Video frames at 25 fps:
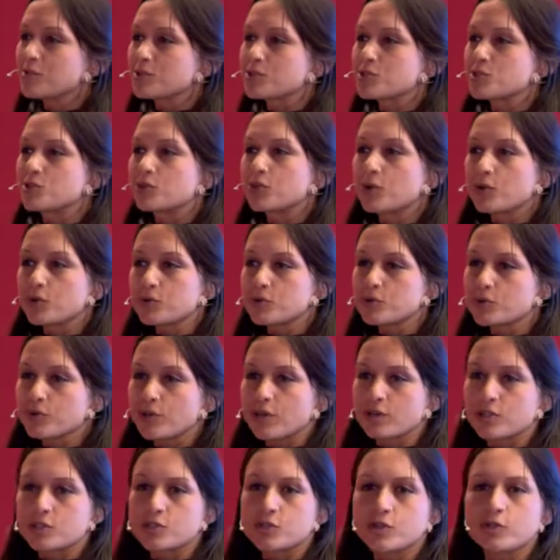was to go to a
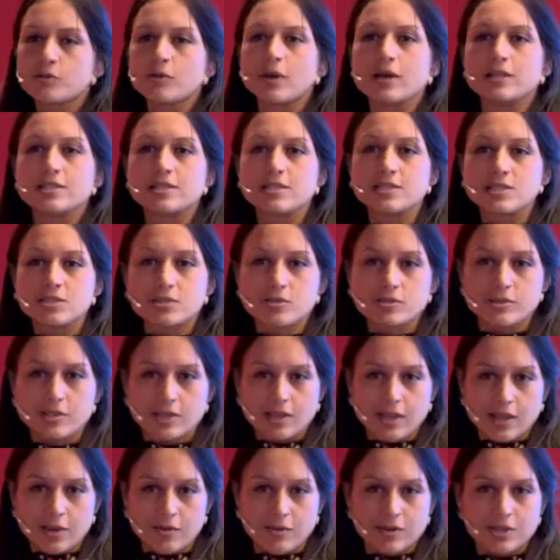country where I didn't know the
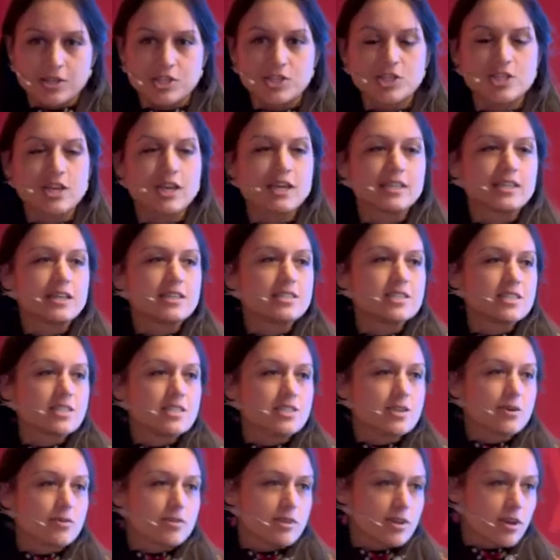language, and I didn't
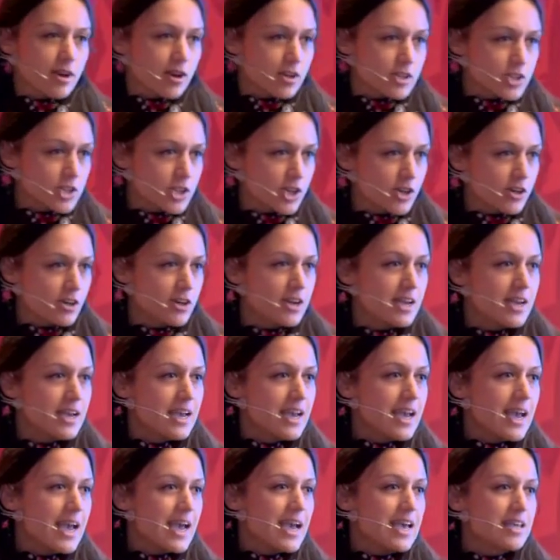know the culture,
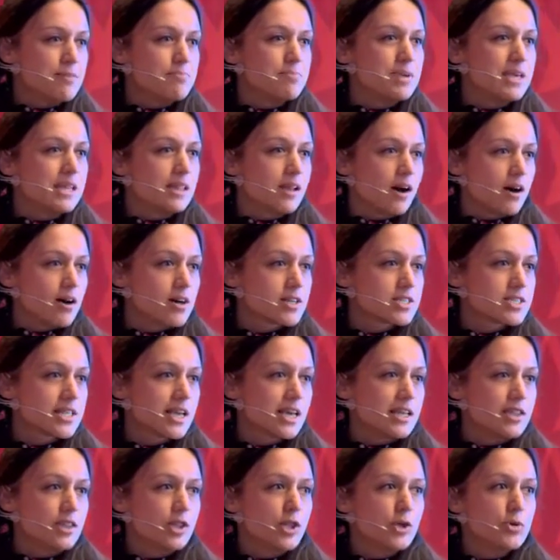and be lost
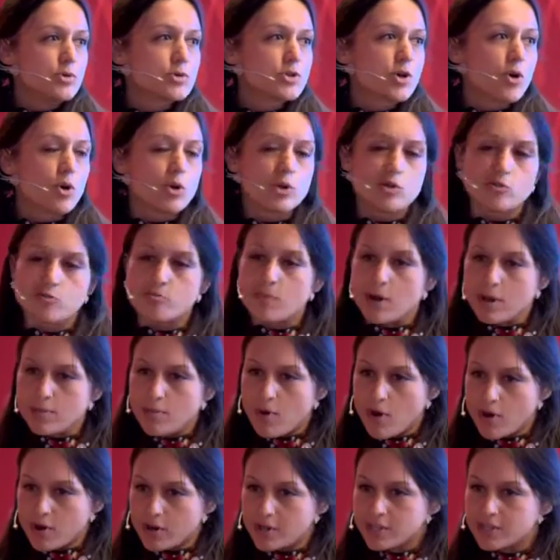and lose all of my
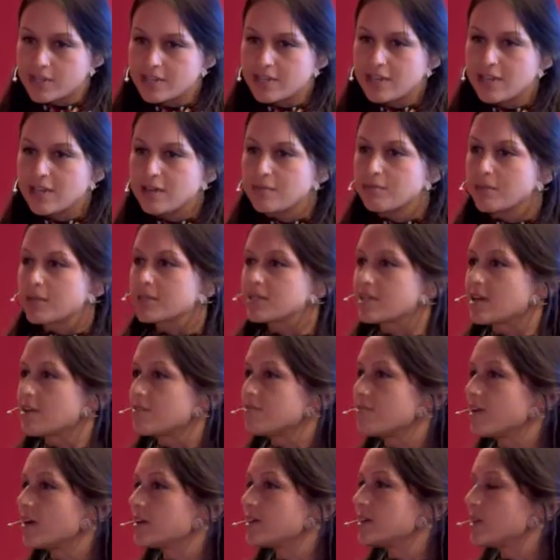marks. Because I
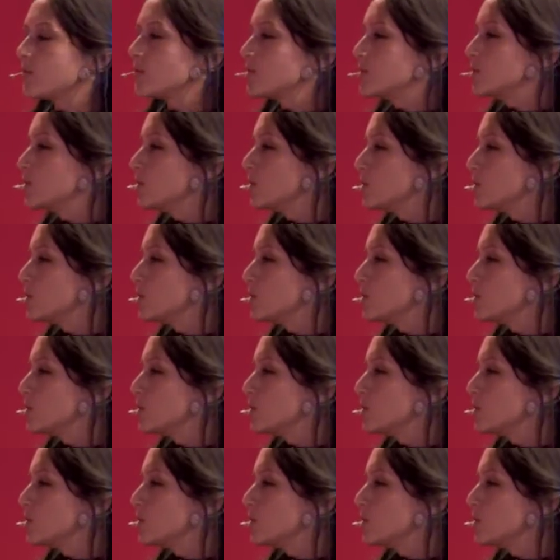find that when you